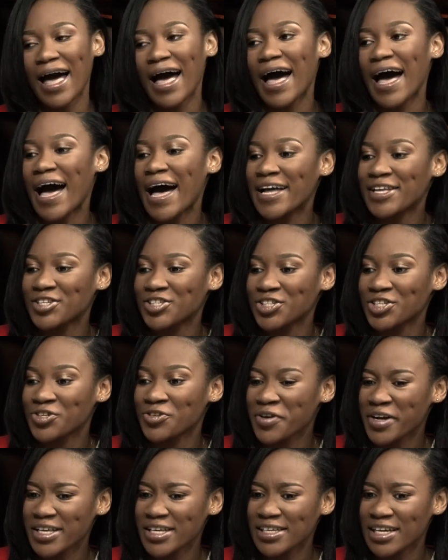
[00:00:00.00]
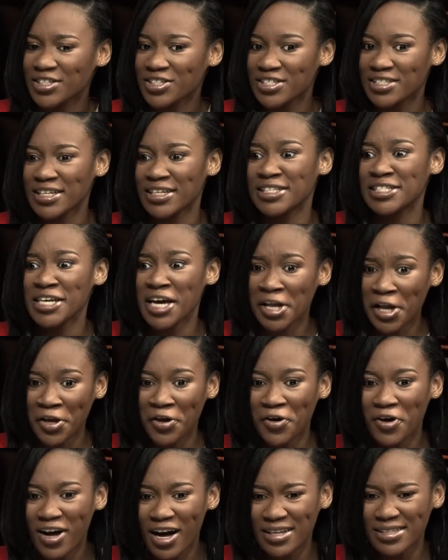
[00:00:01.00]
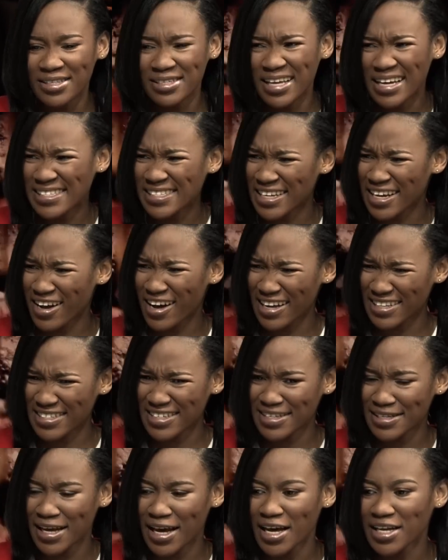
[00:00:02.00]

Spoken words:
And she read it and she said, "Tiana, you got it?" I said, "Got it?"